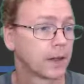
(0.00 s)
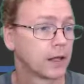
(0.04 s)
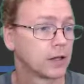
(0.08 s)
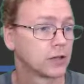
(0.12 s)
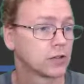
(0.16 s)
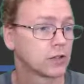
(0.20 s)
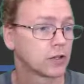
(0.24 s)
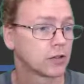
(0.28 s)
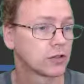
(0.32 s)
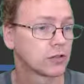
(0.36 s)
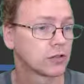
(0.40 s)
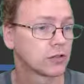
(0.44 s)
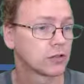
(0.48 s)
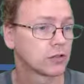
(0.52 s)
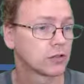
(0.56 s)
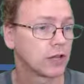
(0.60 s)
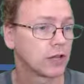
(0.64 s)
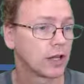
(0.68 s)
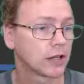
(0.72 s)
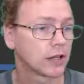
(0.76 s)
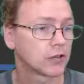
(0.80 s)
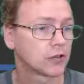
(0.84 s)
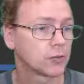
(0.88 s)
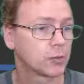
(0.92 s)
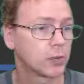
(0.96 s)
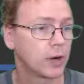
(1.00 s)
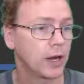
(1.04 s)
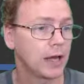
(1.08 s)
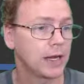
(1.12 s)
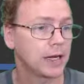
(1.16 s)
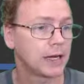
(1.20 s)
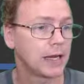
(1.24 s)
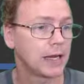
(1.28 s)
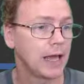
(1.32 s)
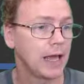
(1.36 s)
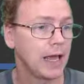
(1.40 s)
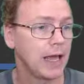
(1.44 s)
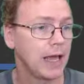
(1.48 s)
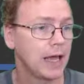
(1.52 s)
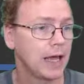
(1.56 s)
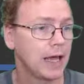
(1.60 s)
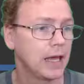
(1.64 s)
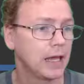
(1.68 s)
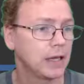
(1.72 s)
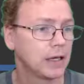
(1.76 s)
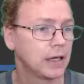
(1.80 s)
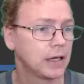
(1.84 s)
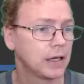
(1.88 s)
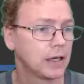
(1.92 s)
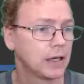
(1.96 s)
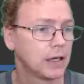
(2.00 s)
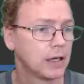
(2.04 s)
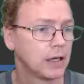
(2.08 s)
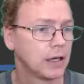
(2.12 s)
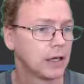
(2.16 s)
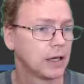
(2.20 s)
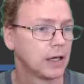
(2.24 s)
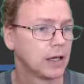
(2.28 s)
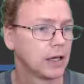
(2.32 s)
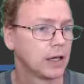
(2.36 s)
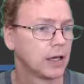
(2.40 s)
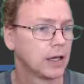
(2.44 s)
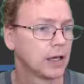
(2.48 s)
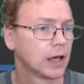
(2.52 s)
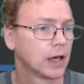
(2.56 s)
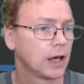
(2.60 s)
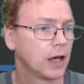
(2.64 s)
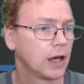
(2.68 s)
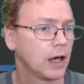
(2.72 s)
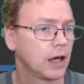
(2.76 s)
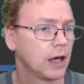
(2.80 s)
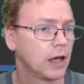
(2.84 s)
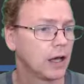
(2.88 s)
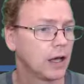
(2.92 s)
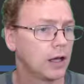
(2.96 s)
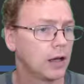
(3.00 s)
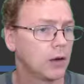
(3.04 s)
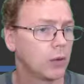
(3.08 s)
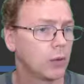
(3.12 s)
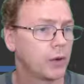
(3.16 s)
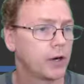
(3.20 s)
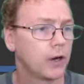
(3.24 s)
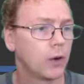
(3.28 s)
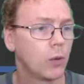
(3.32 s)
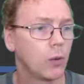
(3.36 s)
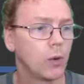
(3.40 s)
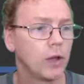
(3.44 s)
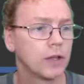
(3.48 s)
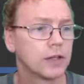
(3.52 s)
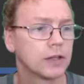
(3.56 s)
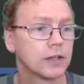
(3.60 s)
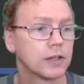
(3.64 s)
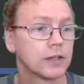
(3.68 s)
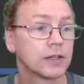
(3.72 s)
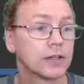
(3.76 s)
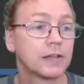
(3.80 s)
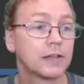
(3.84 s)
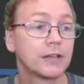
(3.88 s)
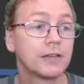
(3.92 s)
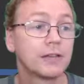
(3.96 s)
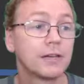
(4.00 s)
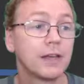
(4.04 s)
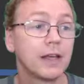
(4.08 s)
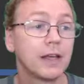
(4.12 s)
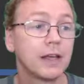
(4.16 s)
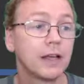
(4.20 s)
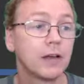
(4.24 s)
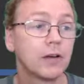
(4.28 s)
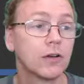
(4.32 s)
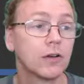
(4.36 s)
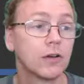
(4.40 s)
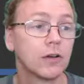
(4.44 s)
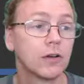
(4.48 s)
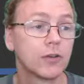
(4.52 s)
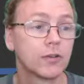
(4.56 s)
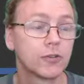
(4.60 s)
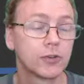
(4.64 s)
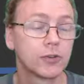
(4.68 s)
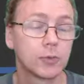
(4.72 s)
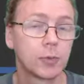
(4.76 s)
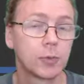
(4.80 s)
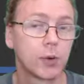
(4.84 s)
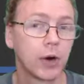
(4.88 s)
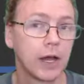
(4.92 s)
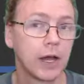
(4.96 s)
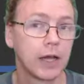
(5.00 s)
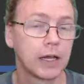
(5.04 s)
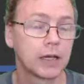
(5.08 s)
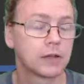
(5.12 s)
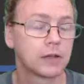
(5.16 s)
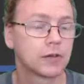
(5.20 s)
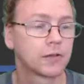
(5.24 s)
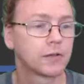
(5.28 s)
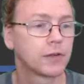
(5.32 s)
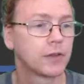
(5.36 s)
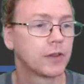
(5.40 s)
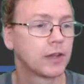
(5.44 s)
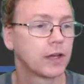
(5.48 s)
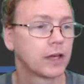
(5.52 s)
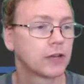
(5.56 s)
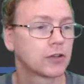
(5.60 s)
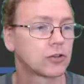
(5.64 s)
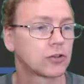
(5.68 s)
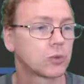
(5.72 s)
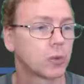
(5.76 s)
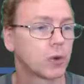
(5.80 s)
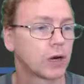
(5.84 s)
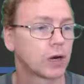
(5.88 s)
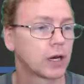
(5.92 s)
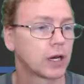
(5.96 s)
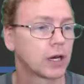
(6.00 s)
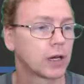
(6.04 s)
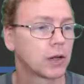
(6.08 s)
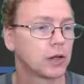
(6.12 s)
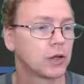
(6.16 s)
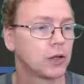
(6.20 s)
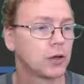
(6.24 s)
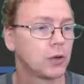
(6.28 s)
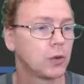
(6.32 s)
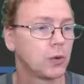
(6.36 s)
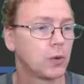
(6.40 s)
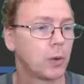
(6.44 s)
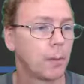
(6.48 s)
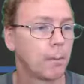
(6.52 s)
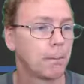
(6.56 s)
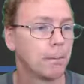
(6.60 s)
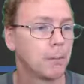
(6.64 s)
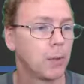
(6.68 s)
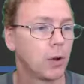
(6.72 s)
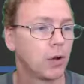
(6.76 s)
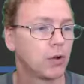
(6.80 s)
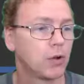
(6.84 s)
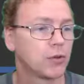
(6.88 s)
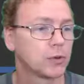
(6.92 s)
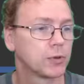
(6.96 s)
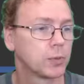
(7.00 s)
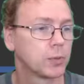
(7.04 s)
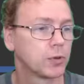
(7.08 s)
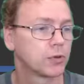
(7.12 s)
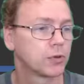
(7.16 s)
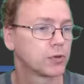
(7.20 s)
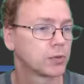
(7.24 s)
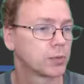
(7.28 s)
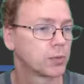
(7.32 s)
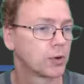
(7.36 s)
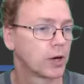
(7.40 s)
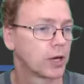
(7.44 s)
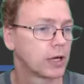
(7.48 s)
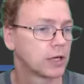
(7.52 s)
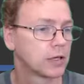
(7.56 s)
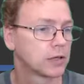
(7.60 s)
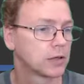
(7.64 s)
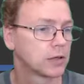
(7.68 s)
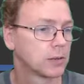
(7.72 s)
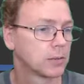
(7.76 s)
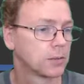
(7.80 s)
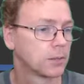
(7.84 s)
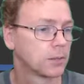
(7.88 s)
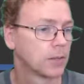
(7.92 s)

Just select sprite, and we don't want single sprite for this. We're going to do multiple sprite.